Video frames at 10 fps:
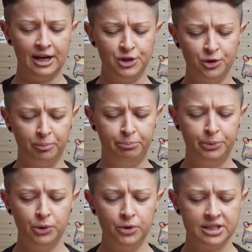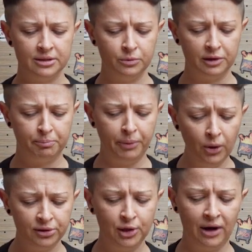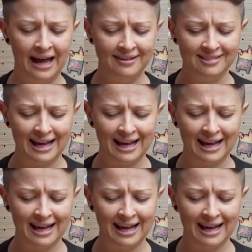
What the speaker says: and your boot with both your hands